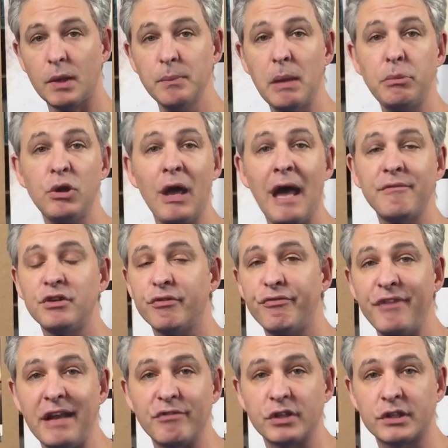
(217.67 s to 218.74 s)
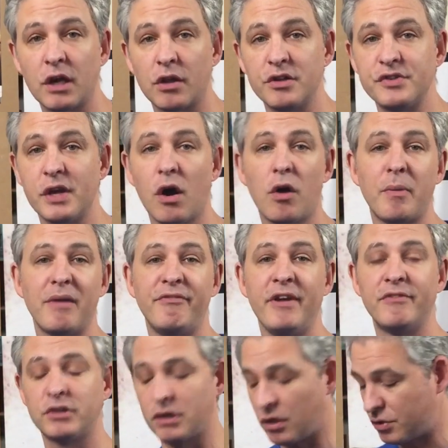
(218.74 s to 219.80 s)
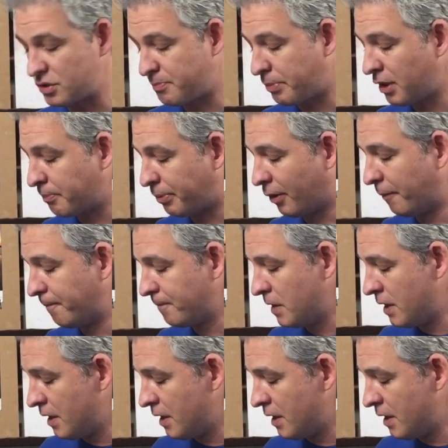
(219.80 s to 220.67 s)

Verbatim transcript: Maybe you have your favorite color. You say, oh, my favorite color is purple.